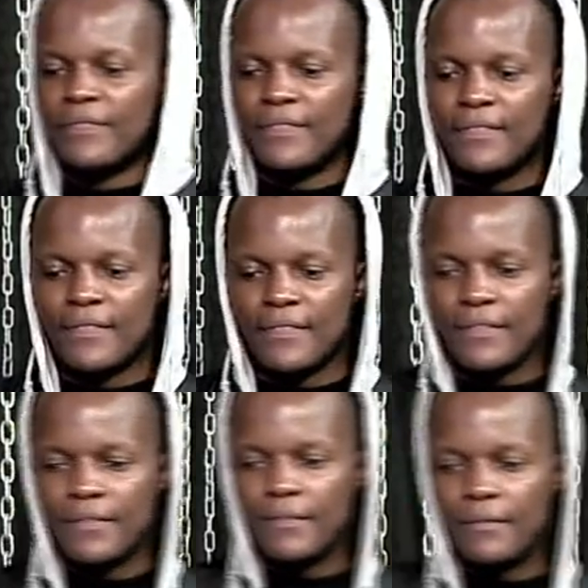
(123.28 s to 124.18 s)

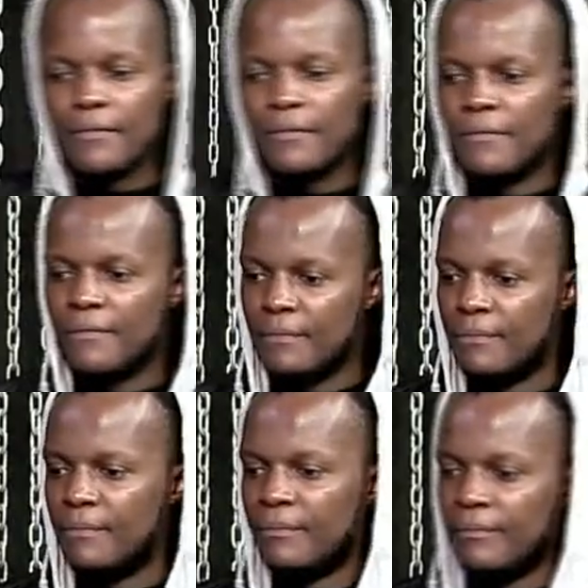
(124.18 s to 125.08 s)

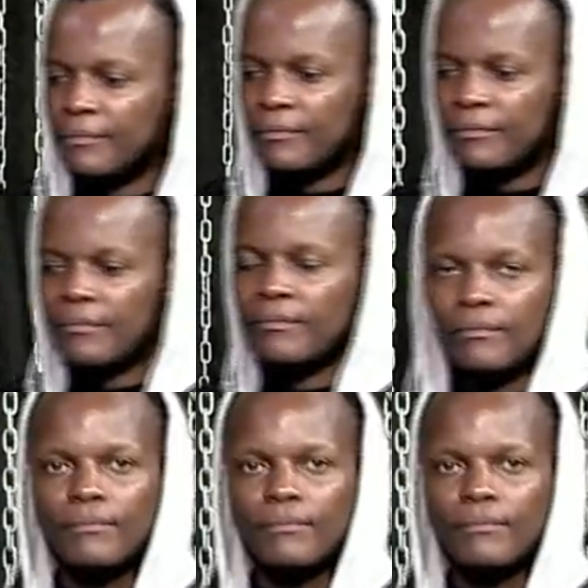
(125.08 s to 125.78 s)
This person isn't speaking.